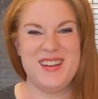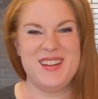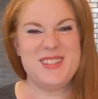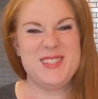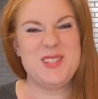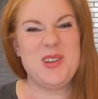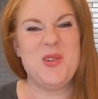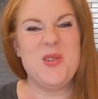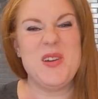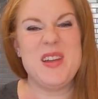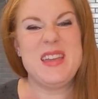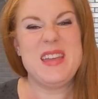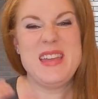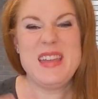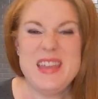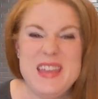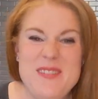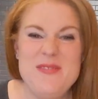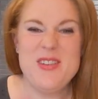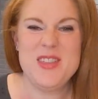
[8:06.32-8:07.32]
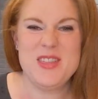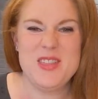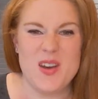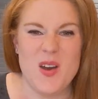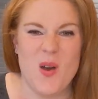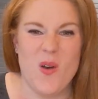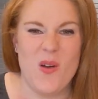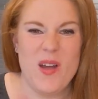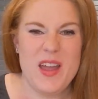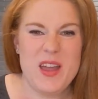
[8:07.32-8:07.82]
So, even
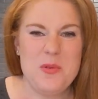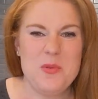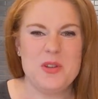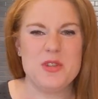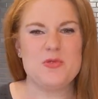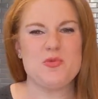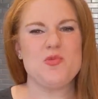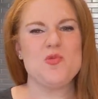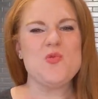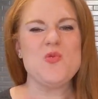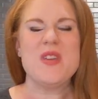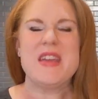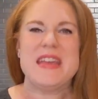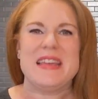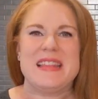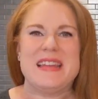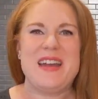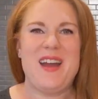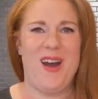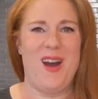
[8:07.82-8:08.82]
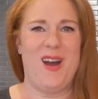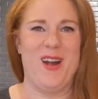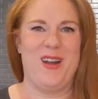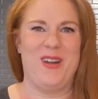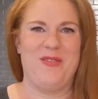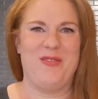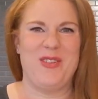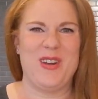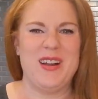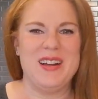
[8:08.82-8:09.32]
though it was really
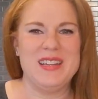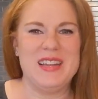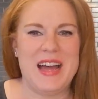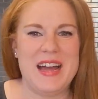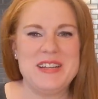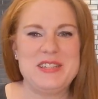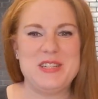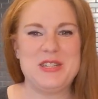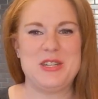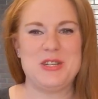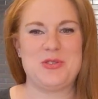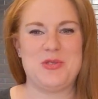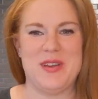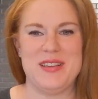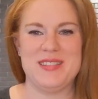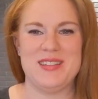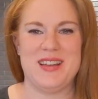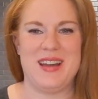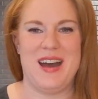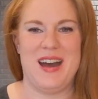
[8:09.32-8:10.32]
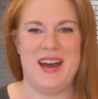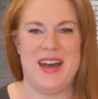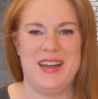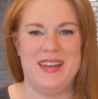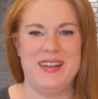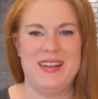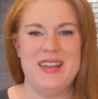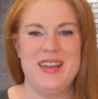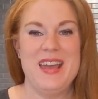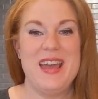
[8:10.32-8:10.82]
hard for Elijah to trust
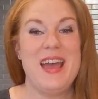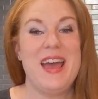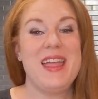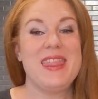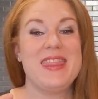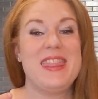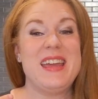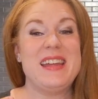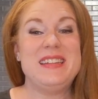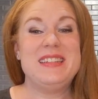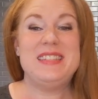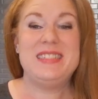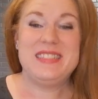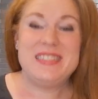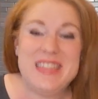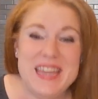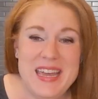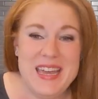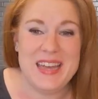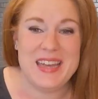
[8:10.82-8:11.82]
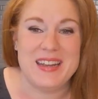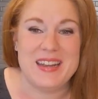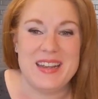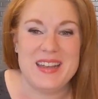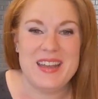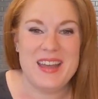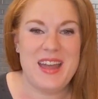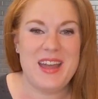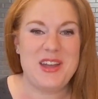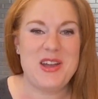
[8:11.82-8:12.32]
God, they did,
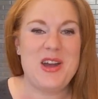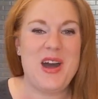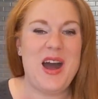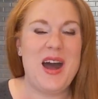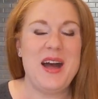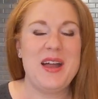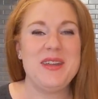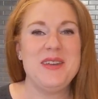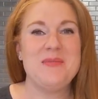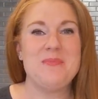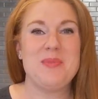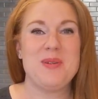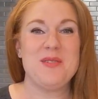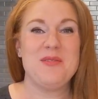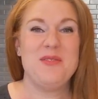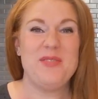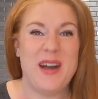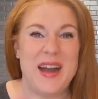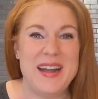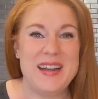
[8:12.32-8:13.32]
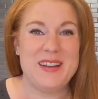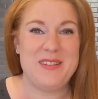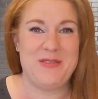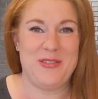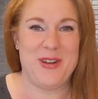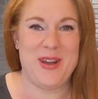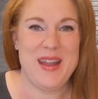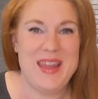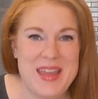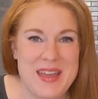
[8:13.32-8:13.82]
and God provided
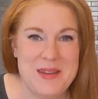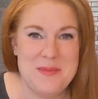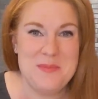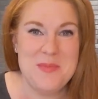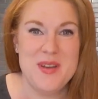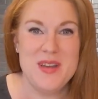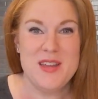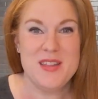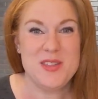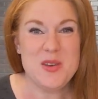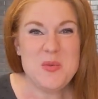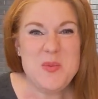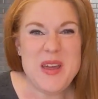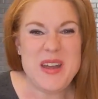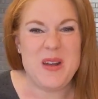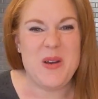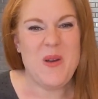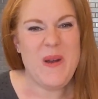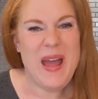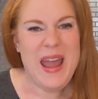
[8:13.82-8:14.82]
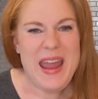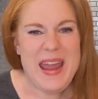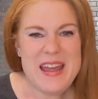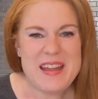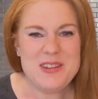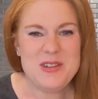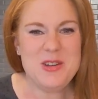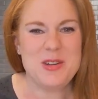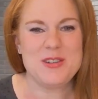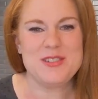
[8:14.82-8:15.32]
for him, the widow,
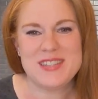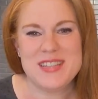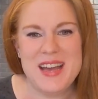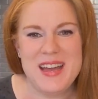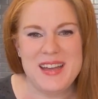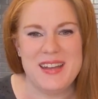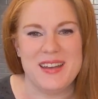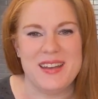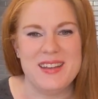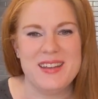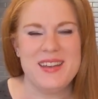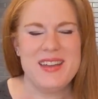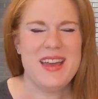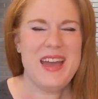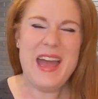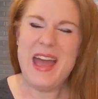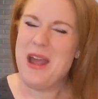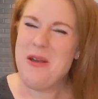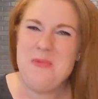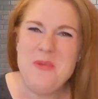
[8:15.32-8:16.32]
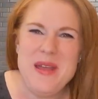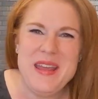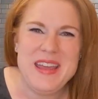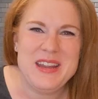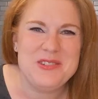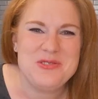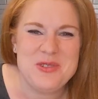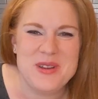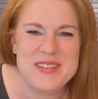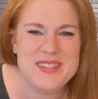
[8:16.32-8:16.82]
and her son. And we
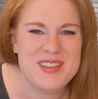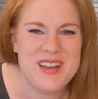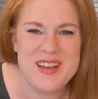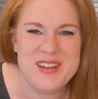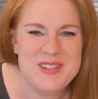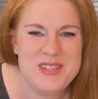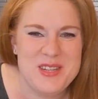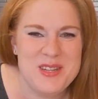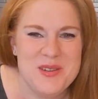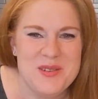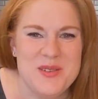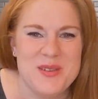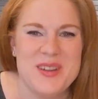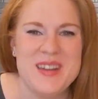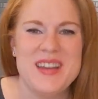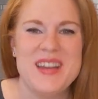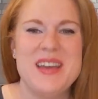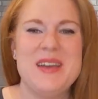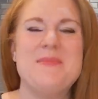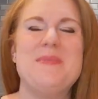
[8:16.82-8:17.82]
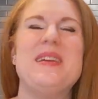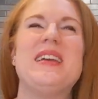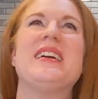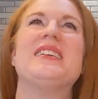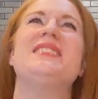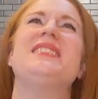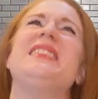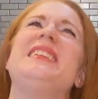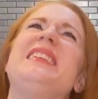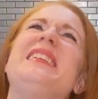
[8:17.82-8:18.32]
can trust God too,
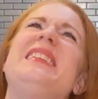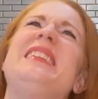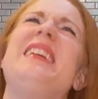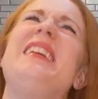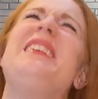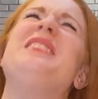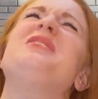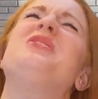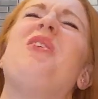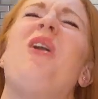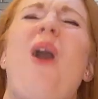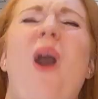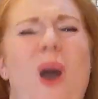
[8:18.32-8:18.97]
because He is